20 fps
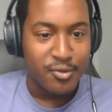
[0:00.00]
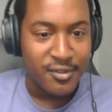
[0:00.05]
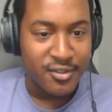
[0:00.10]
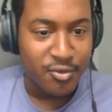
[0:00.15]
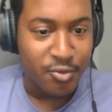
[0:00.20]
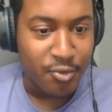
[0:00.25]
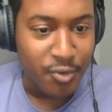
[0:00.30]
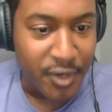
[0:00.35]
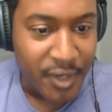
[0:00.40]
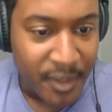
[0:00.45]

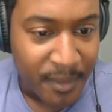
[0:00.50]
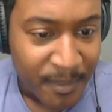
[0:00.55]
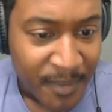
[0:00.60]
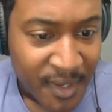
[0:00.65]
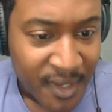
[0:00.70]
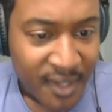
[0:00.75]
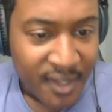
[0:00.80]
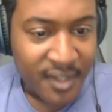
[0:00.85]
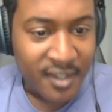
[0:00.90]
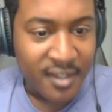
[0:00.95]
stream.
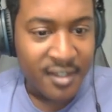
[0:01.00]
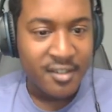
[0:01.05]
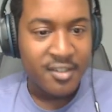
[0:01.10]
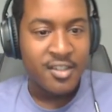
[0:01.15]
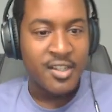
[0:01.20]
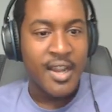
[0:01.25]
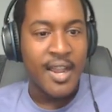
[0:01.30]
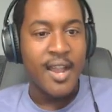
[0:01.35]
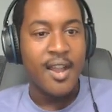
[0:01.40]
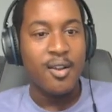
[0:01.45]

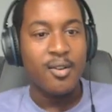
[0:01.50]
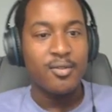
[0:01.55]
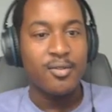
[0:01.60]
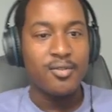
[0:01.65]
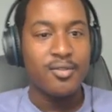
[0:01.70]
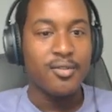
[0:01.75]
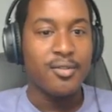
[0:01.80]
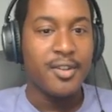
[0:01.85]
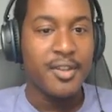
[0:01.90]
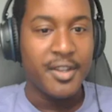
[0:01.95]
Ciao,
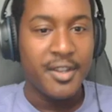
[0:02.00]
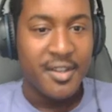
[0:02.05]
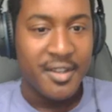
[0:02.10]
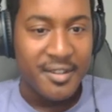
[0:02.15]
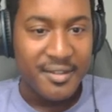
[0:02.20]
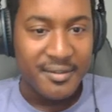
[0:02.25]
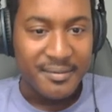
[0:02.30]
duty.